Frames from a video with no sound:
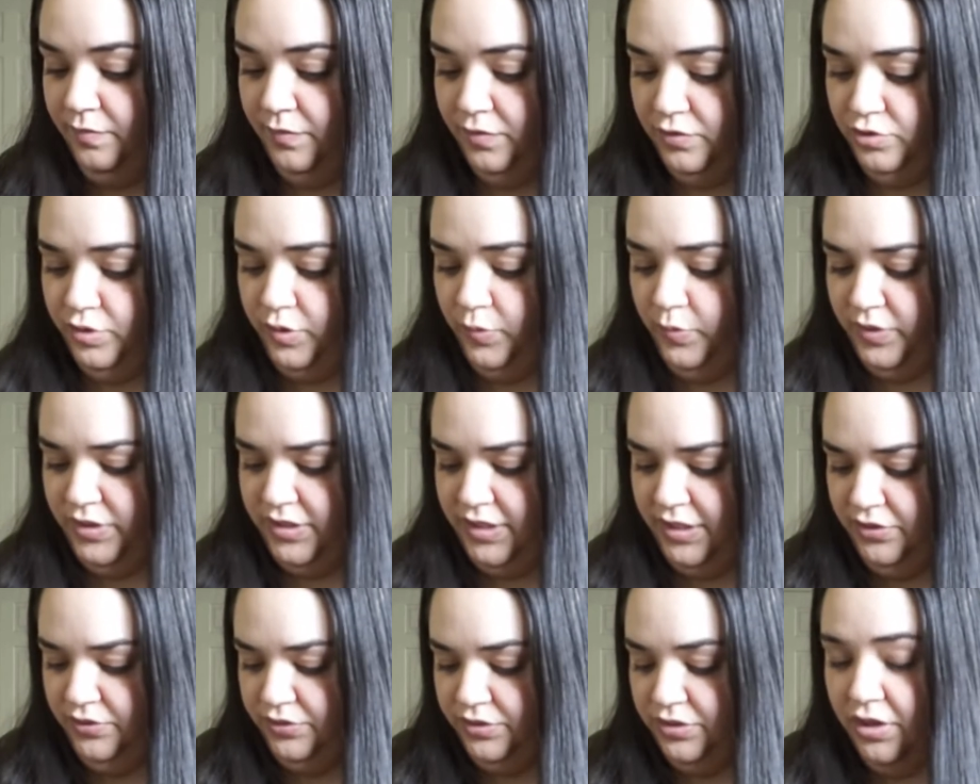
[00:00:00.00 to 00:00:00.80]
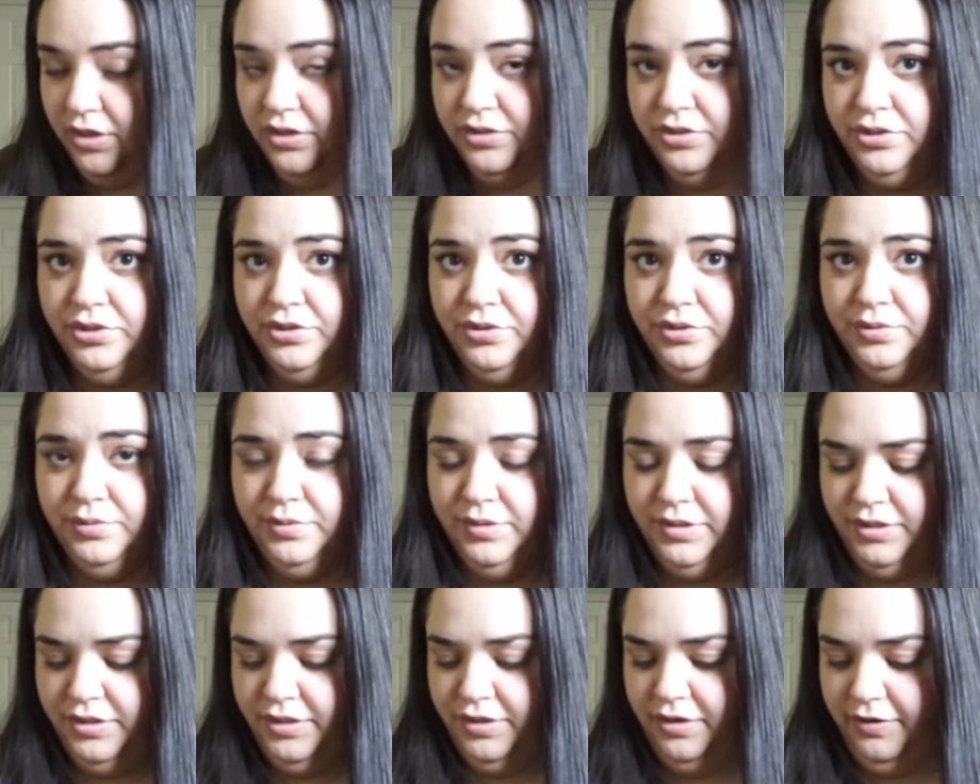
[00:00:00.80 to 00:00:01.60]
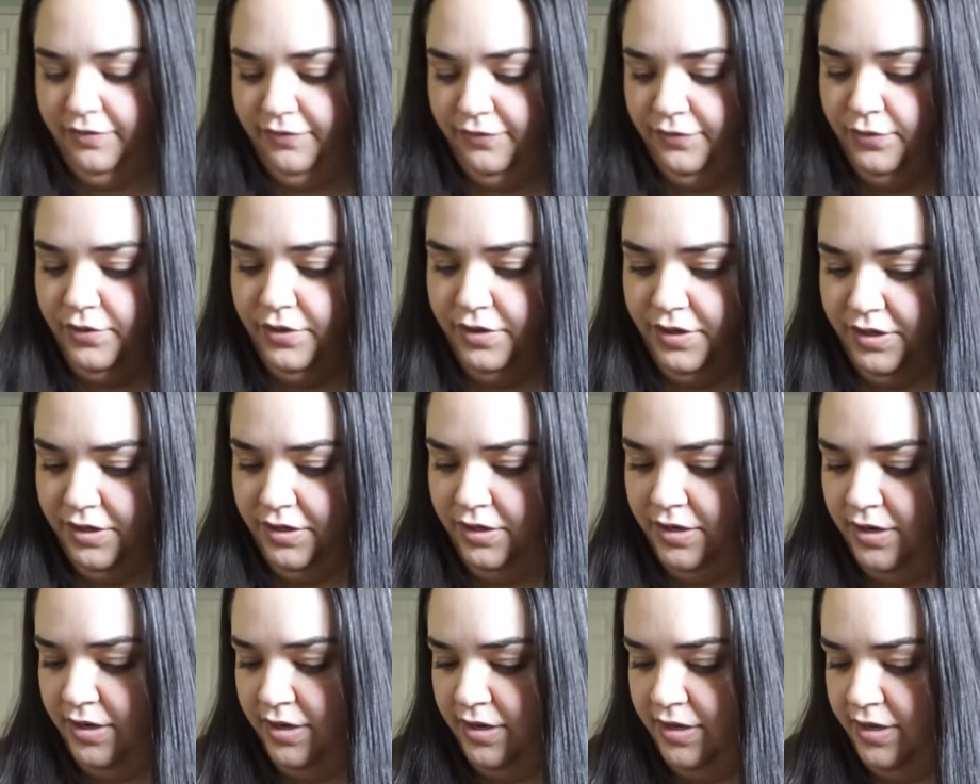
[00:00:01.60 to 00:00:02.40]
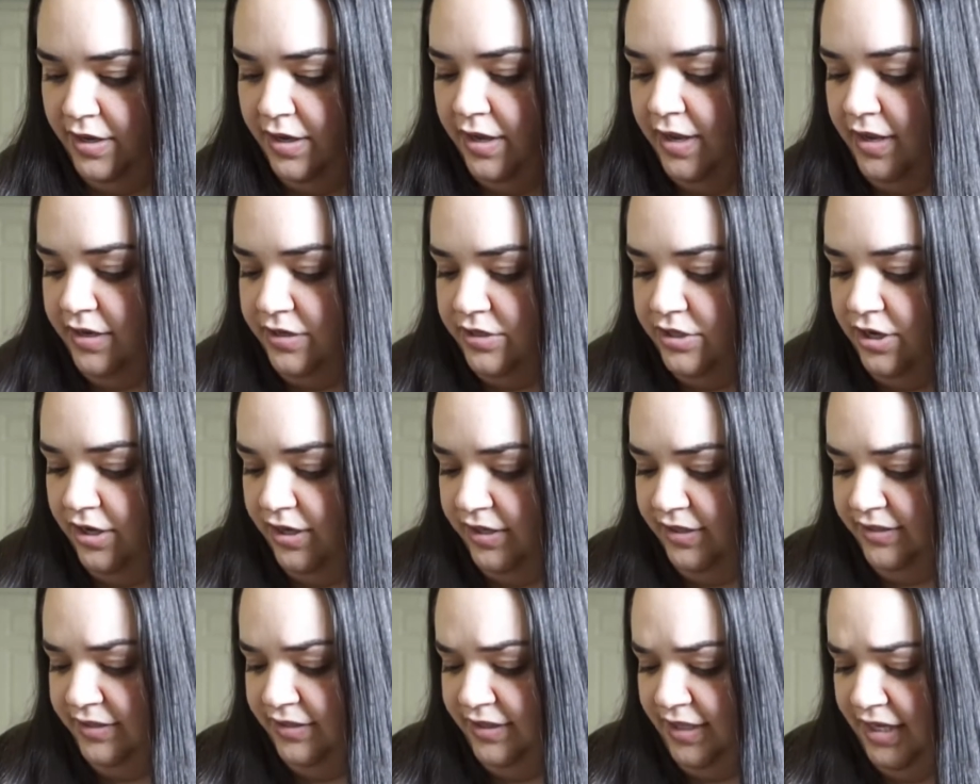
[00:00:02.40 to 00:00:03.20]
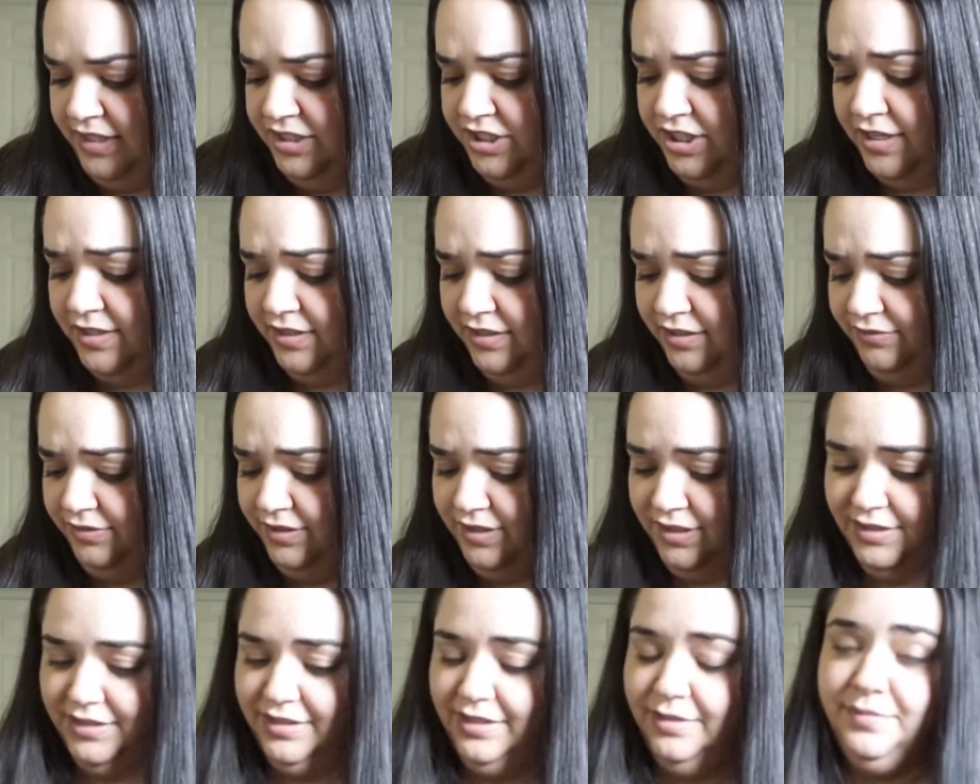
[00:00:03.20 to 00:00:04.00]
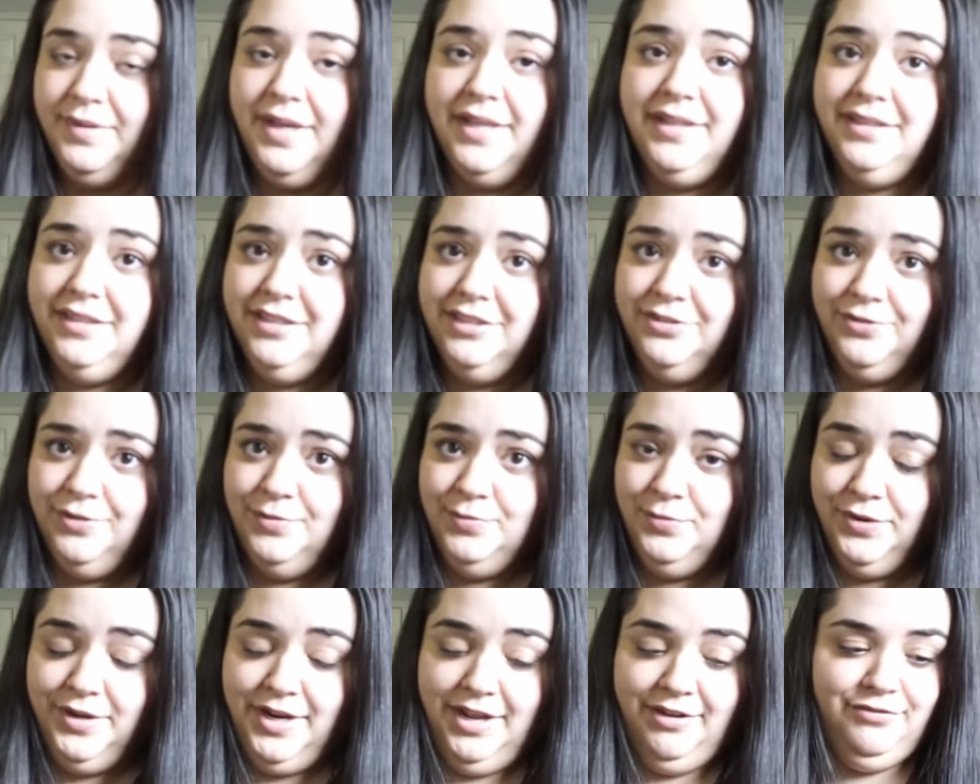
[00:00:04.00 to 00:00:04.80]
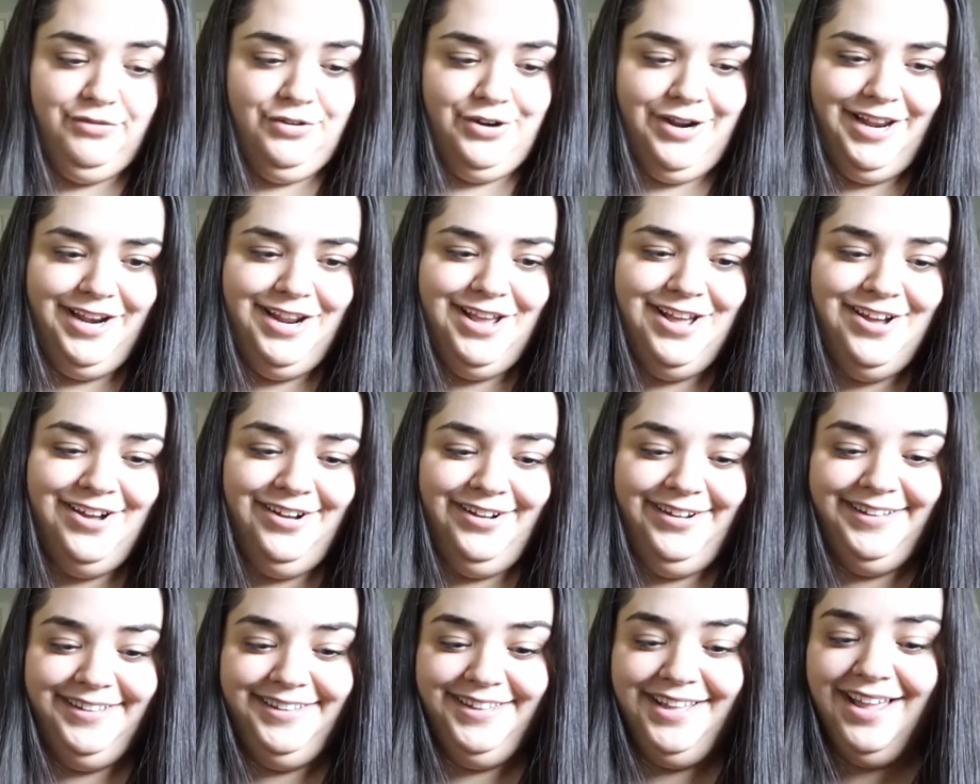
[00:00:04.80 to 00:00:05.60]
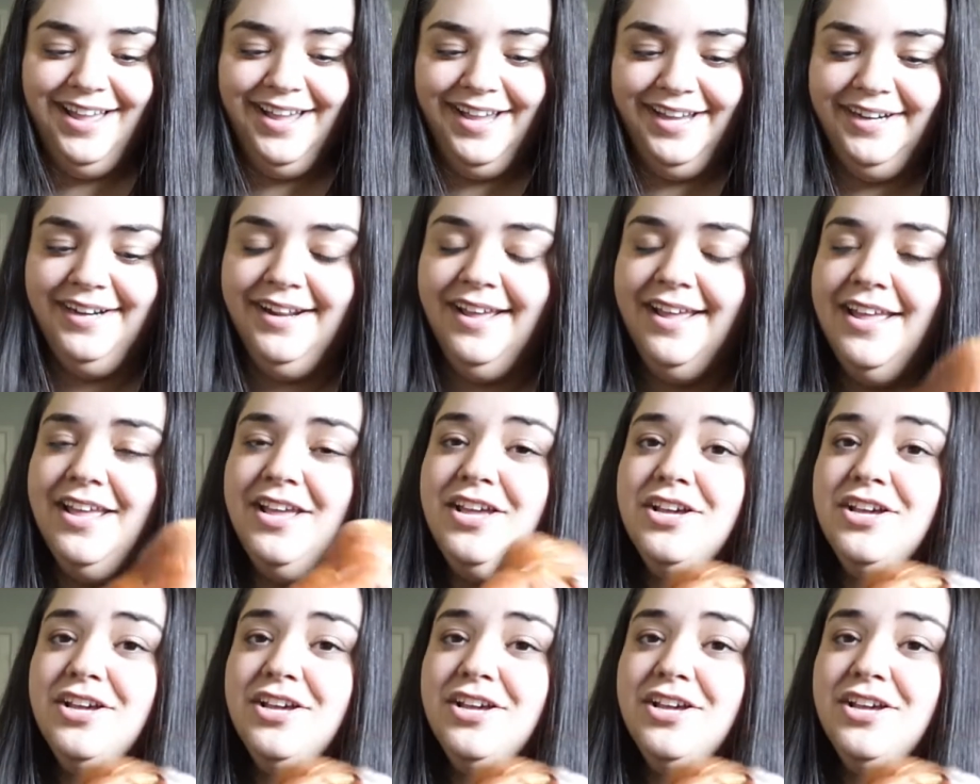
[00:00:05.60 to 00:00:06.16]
Sweet potato is also good for dog's digestive system, at least from what I've read online.